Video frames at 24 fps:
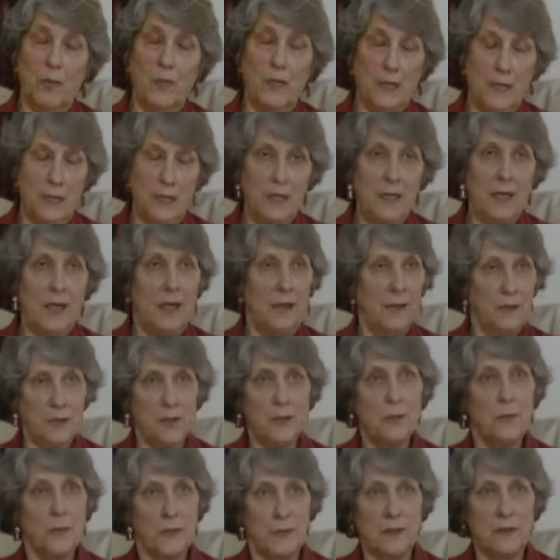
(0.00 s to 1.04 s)
We need to
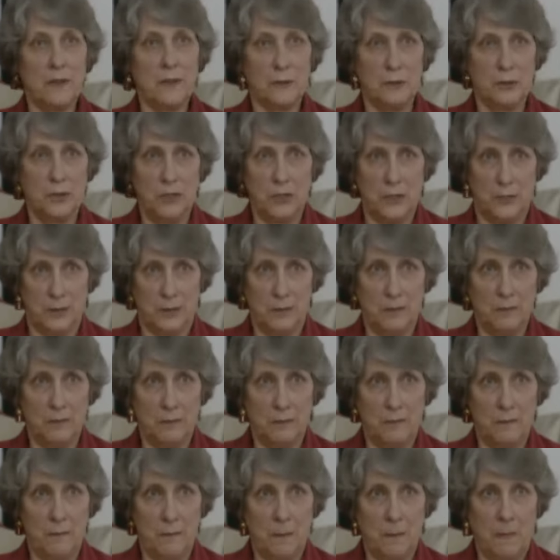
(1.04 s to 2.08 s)
have some resolution.
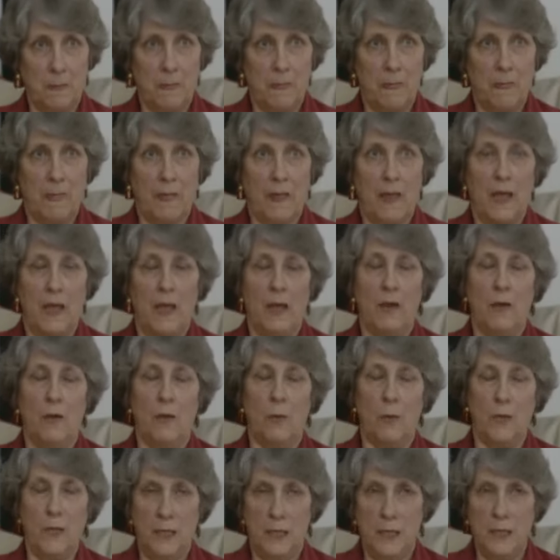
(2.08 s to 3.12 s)

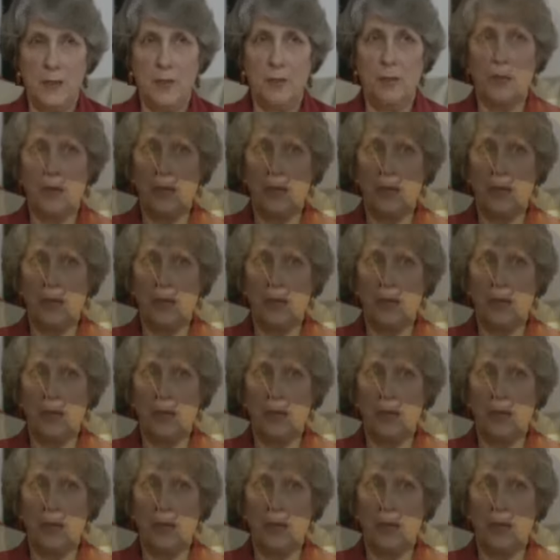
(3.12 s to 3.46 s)
We need